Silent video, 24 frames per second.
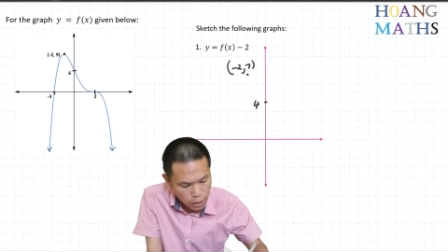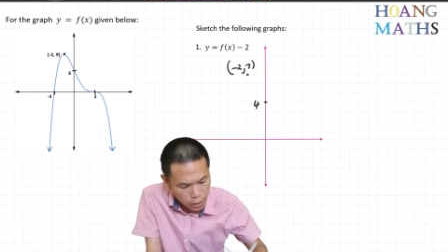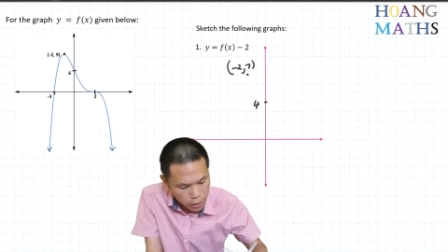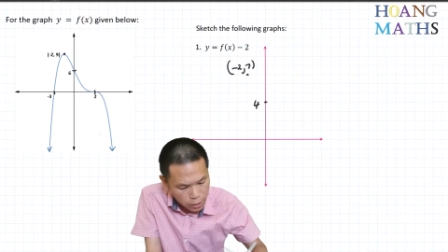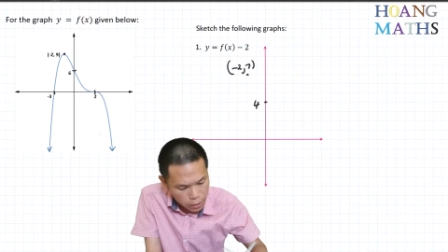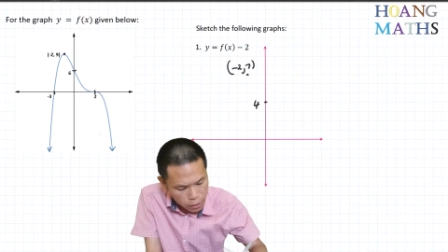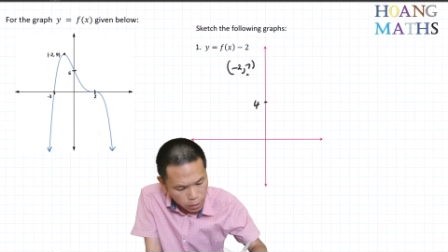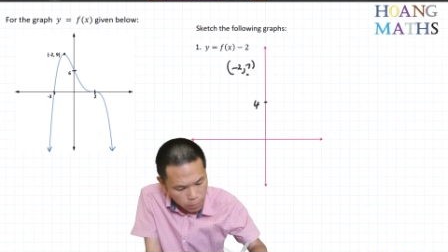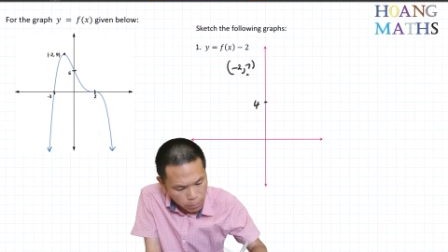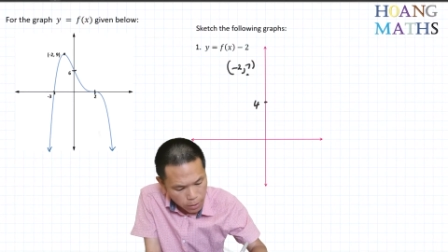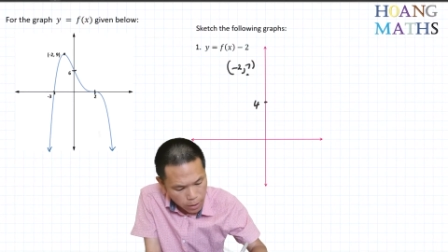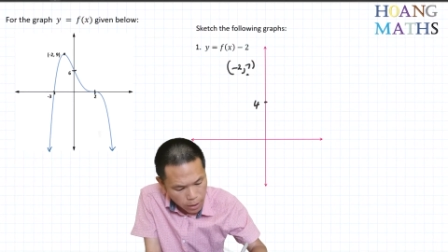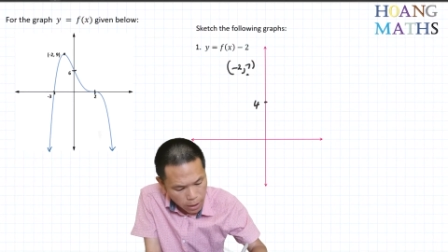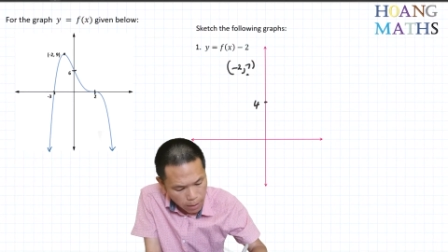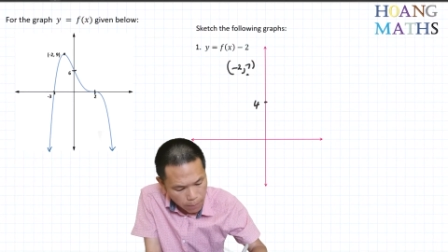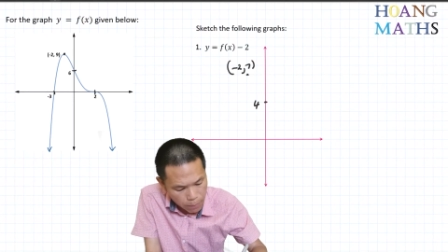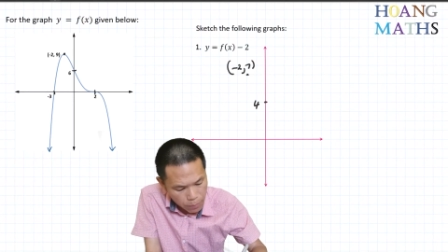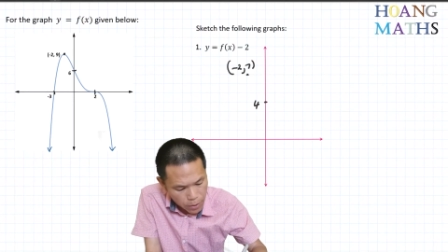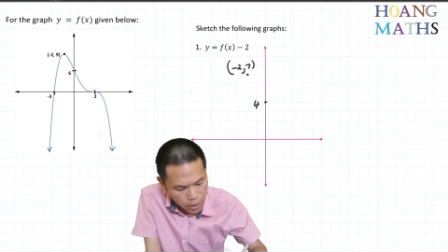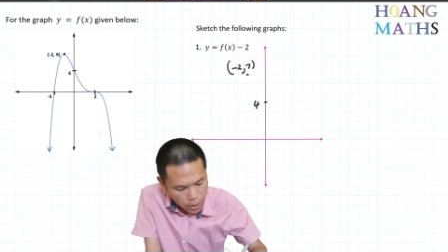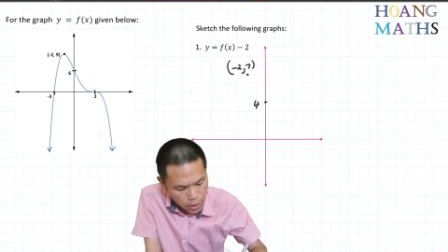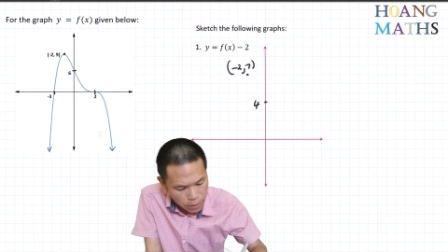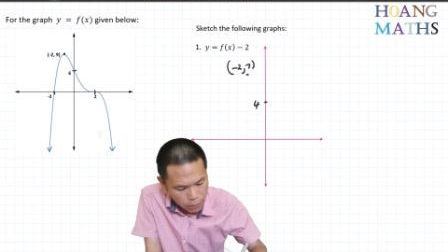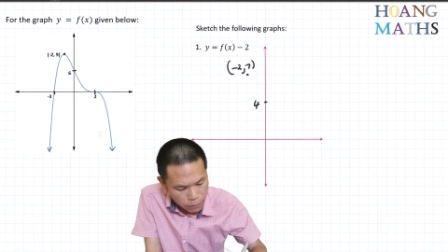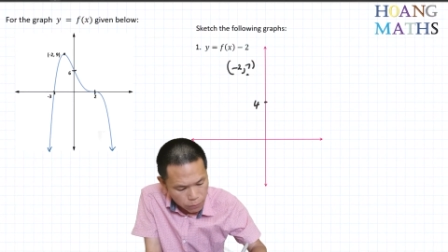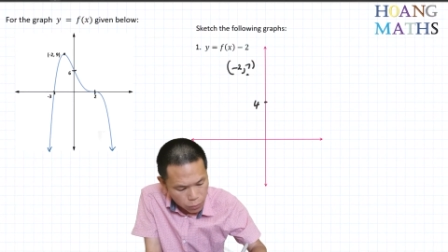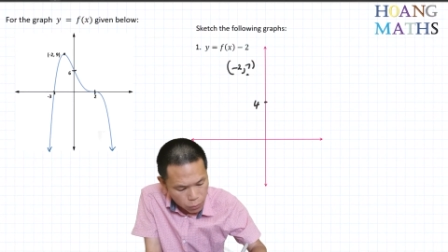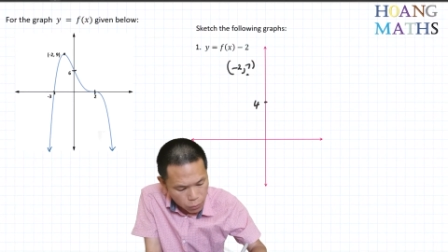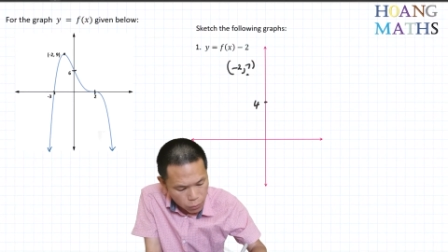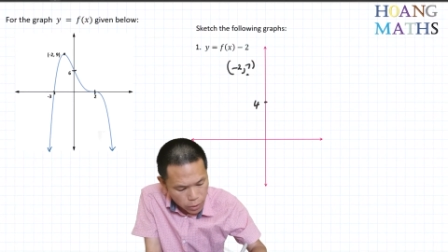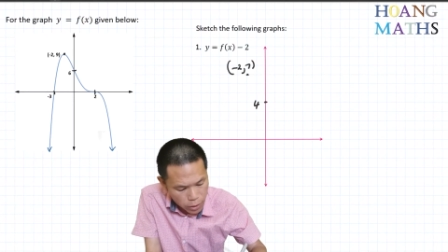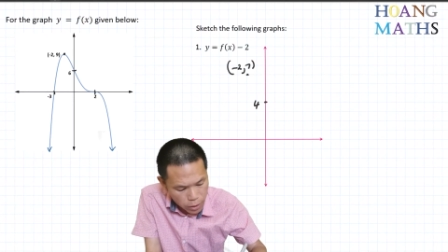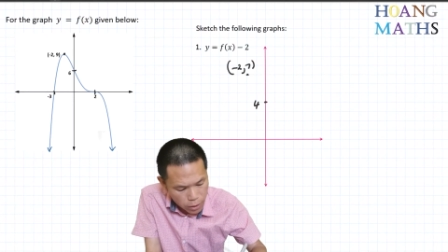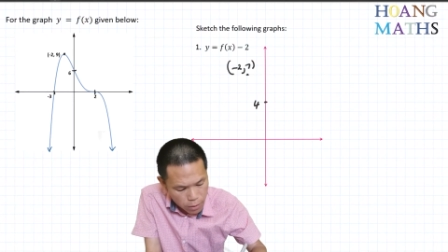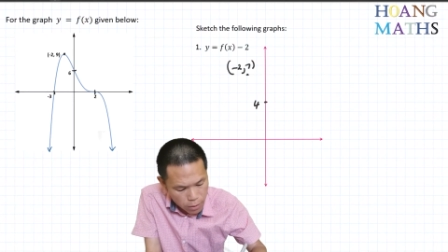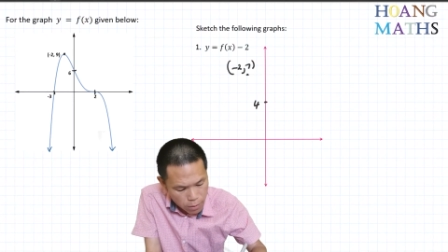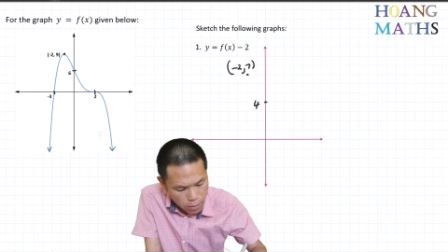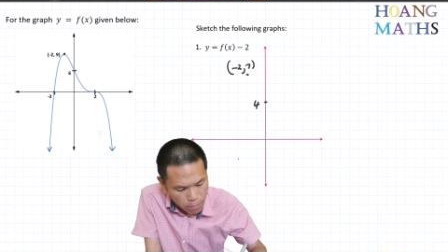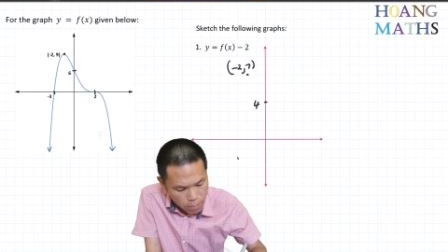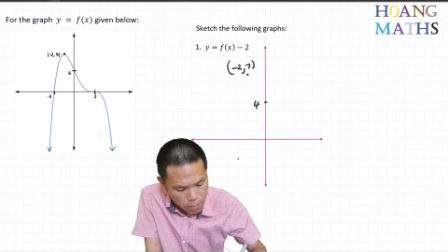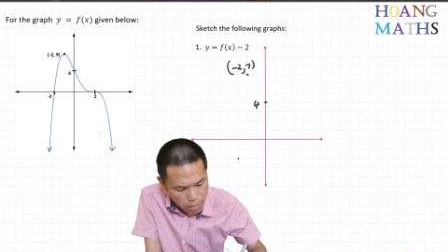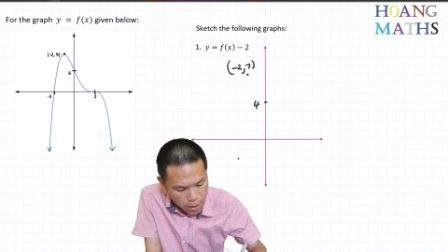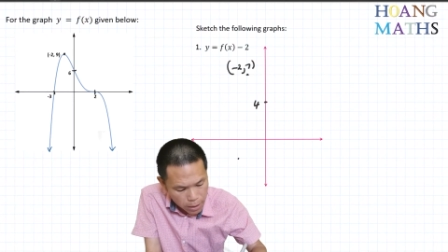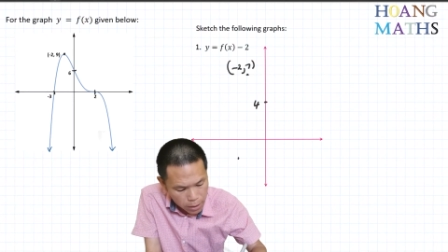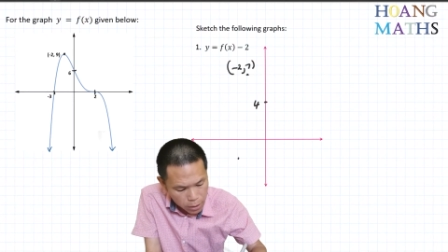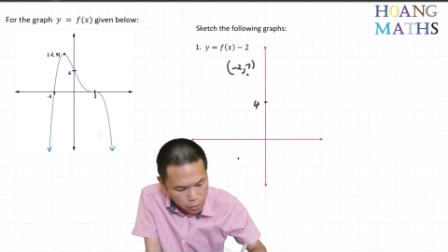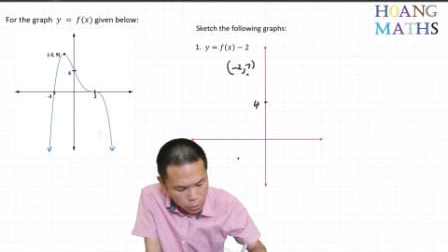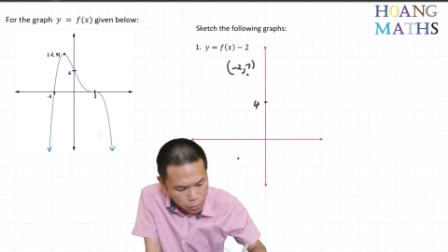so become negative 3
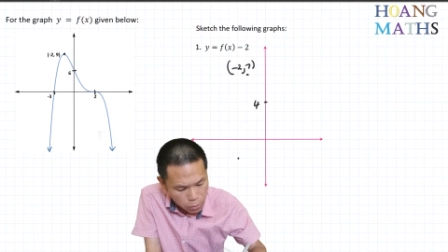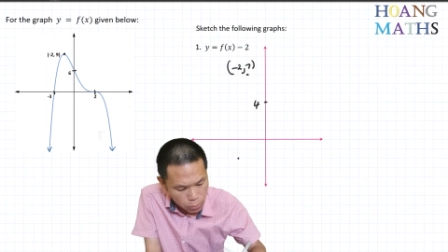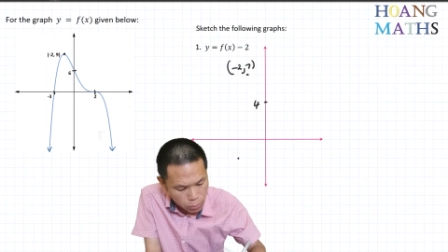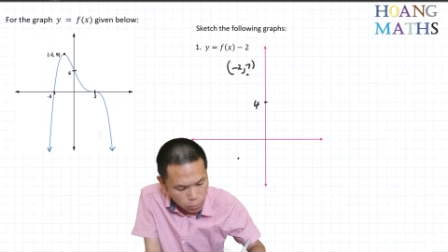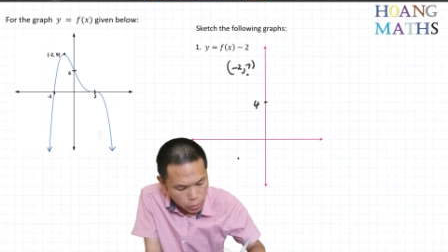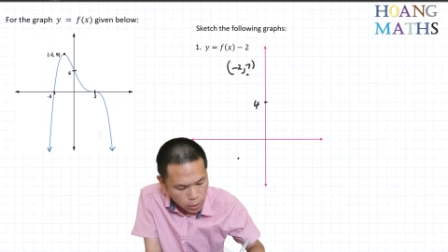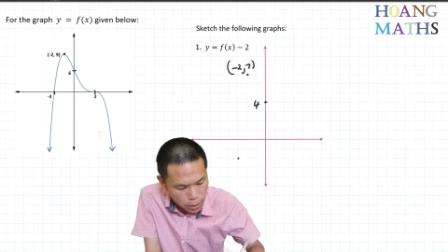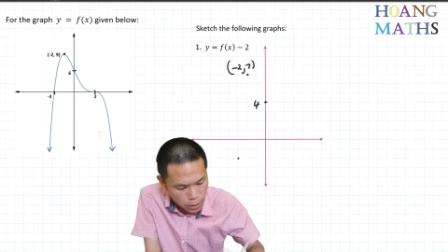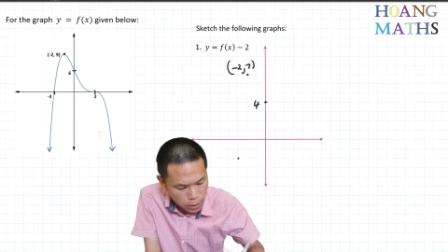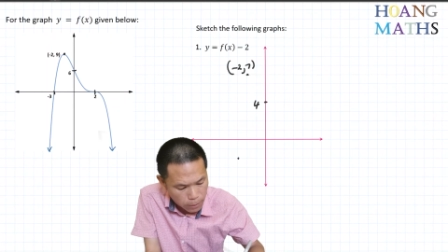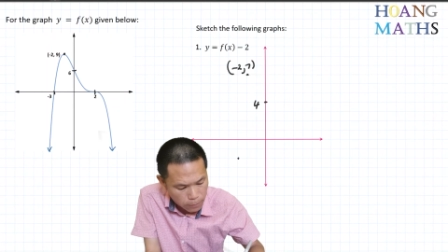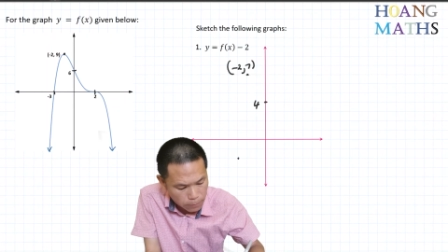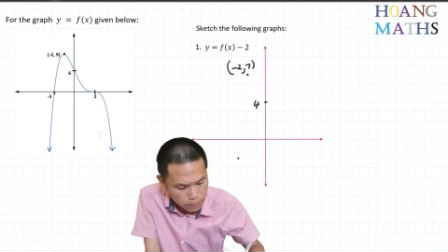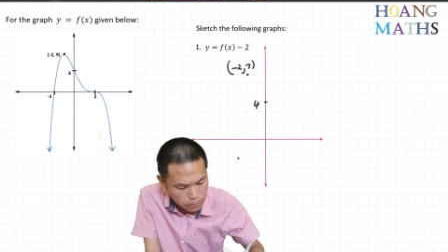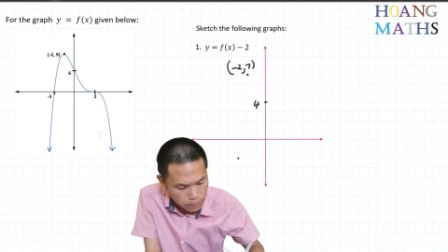minus 2 here.